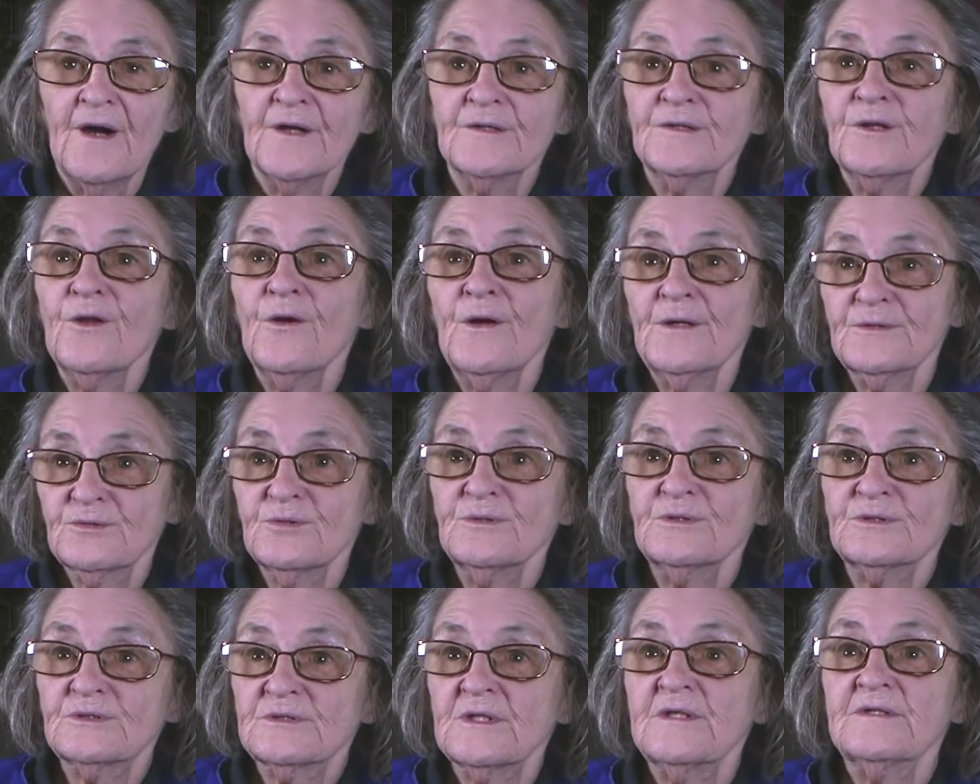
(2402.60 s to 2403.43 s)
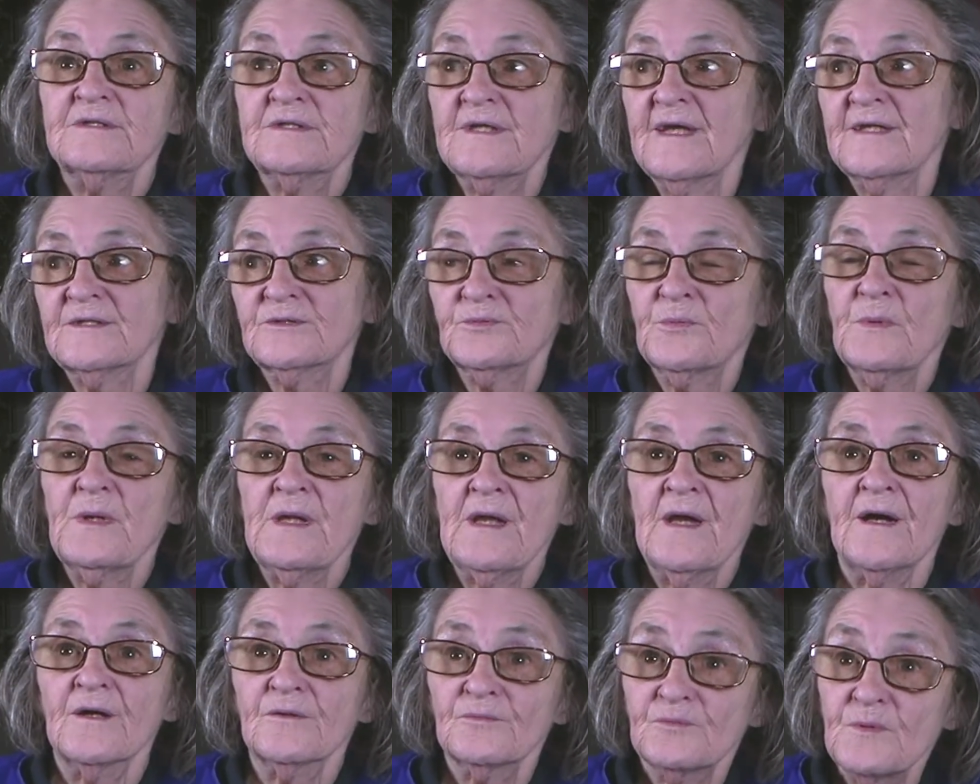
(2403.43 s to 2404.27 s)
I'd like to have said yes, we
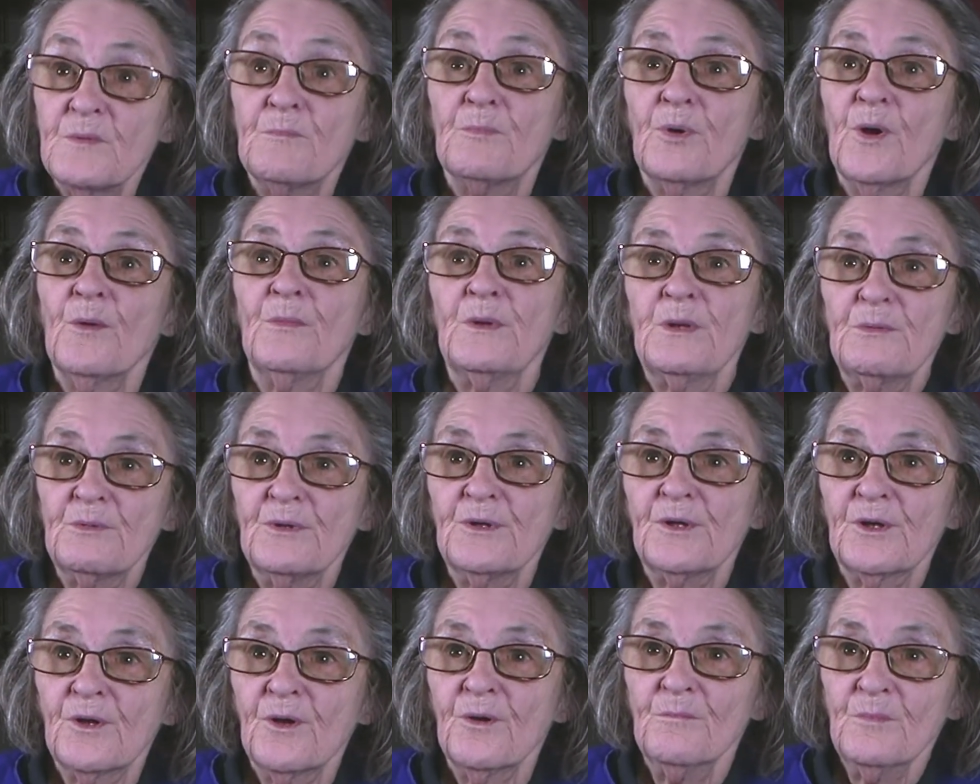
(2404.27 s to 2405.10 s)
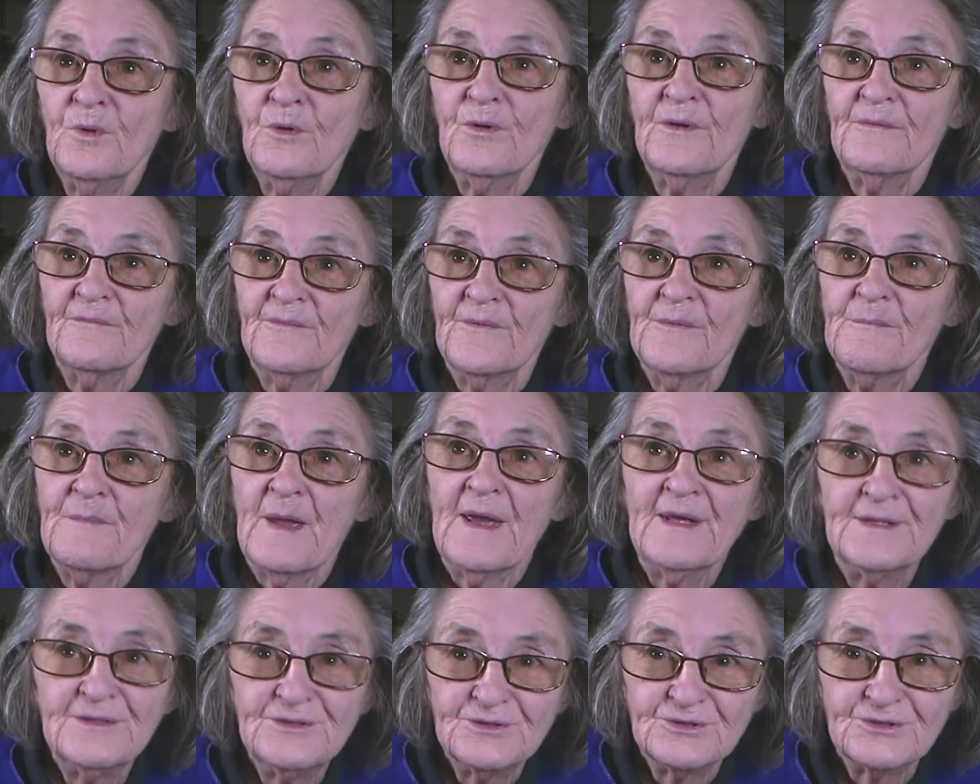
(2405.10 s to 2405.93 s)
are. We probably would have got more
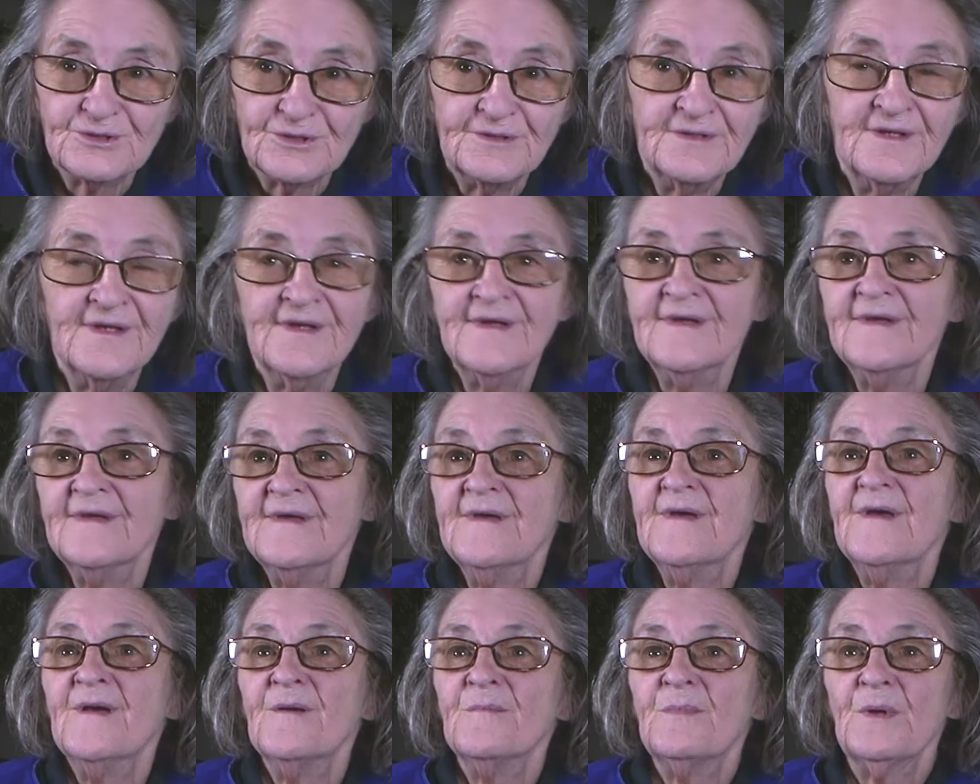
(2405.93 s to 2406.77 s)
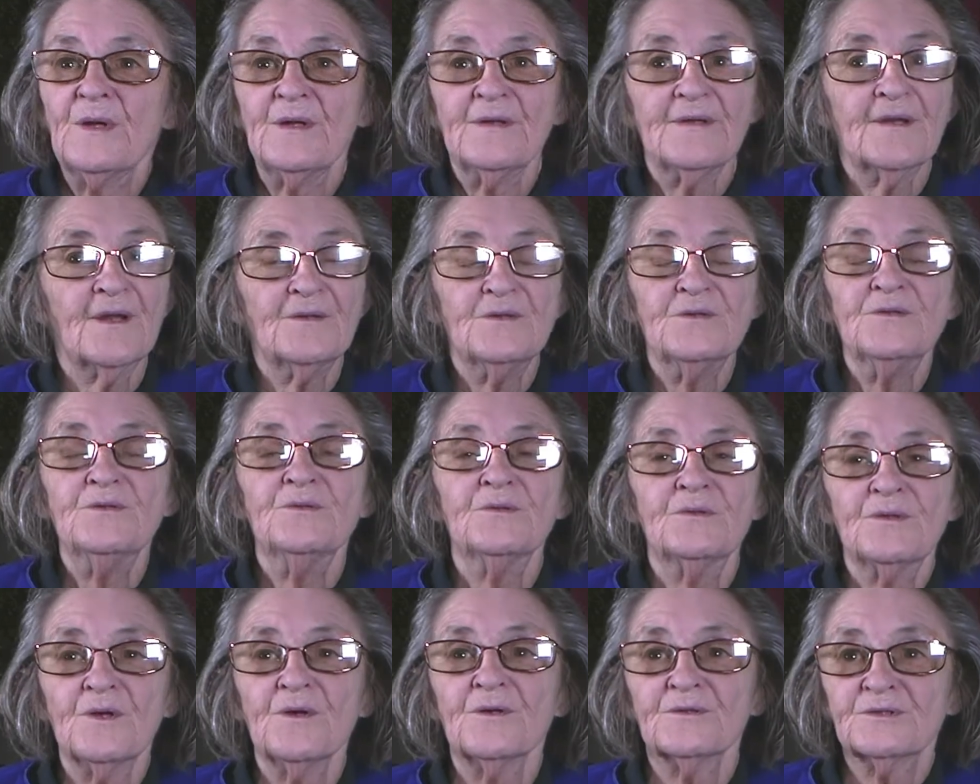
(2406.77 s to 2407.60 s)
information, but no,
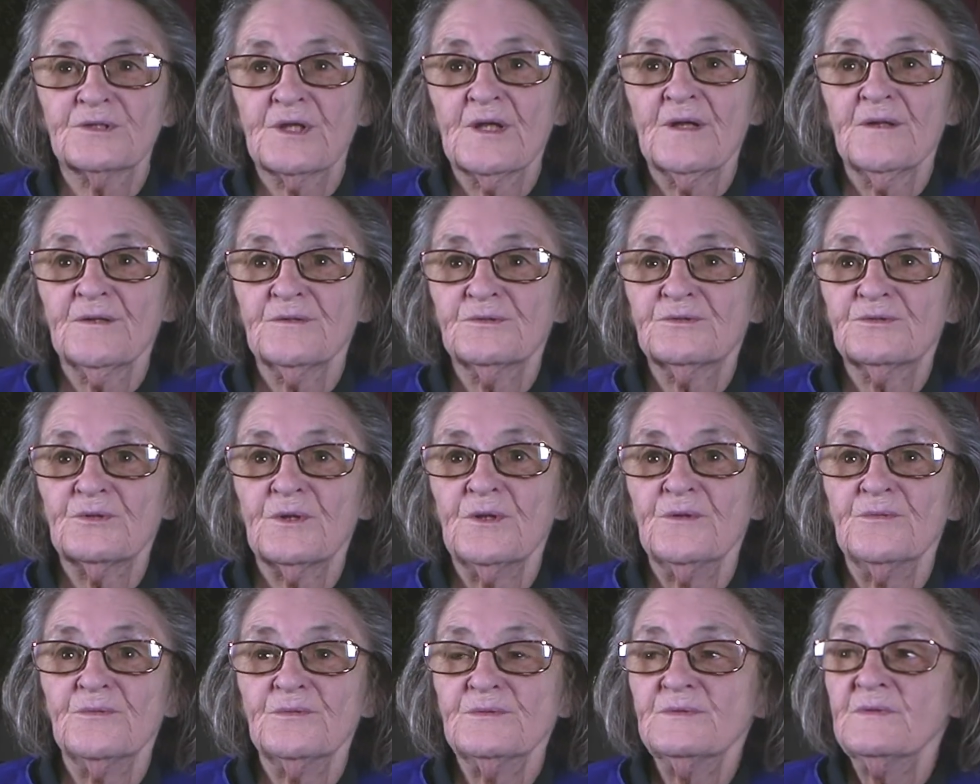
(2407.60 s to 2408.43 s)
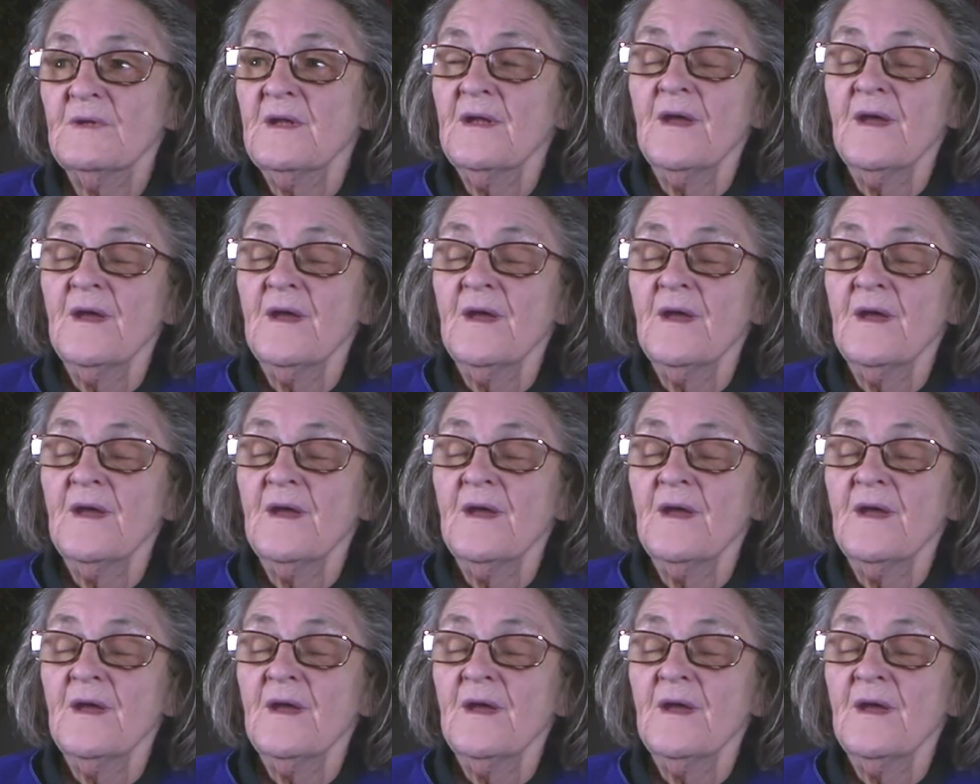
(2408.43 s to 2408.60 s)
you got to tell the truth.